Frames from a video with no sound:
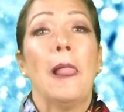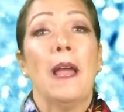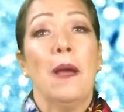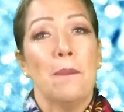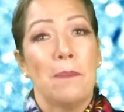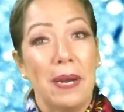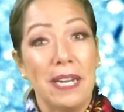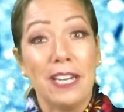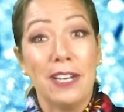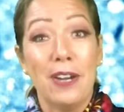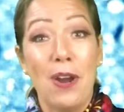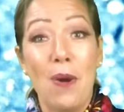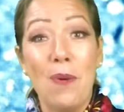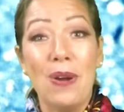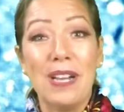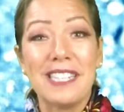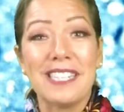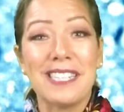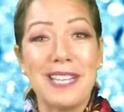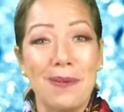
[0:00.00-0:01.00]
But you know
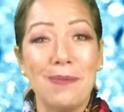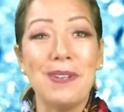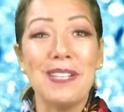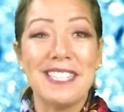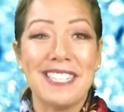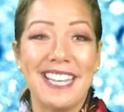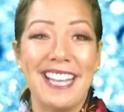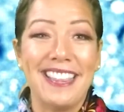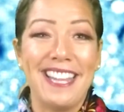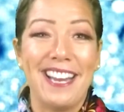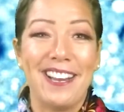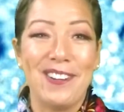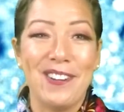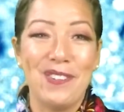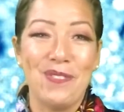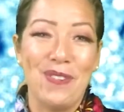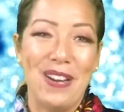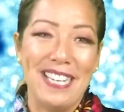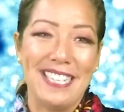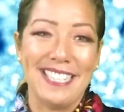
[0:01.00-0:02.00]
what? Someone said they couldn't
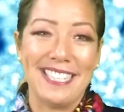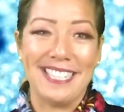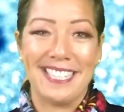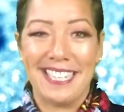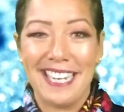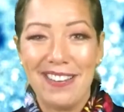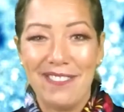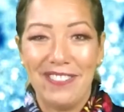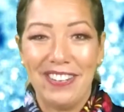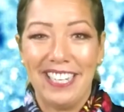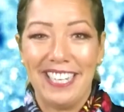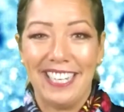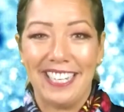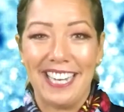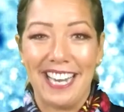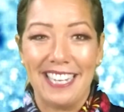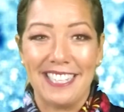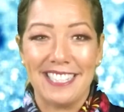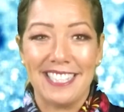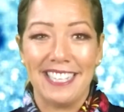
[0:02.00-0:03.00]
wait to see me
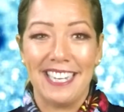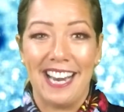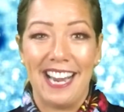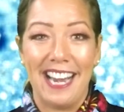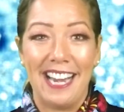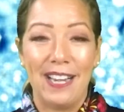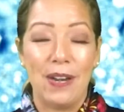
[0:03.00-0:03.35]
again tonight,